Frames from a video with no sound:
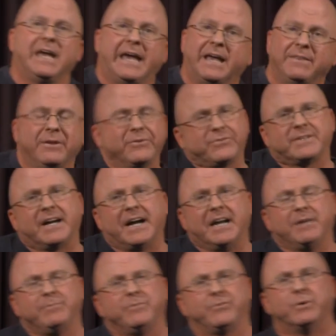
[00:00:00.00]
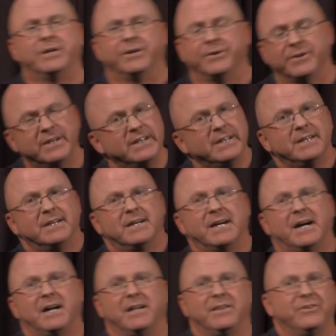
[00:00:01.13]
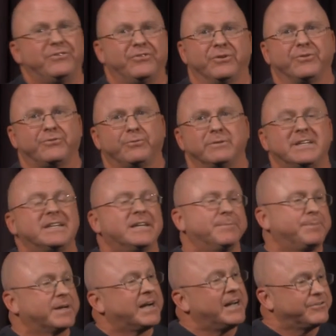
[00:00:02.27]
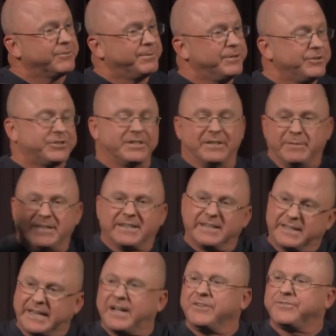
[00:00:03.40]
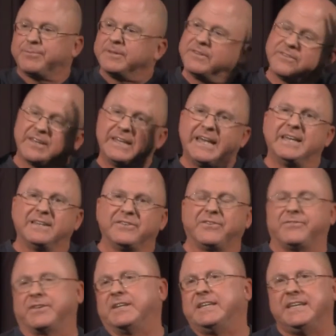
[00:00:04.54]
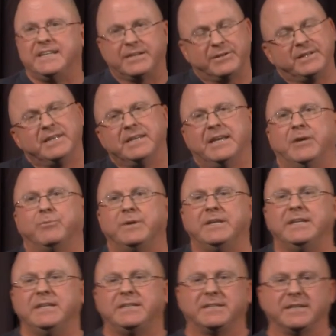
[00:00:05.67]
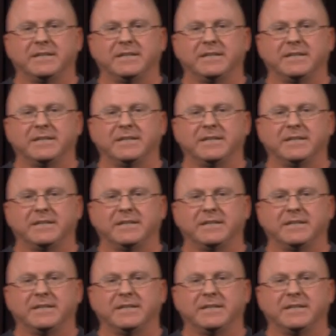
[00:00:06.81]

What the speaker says: And there's times where the church will take up a contribution and make an announcement and say, hey, this is a need and we need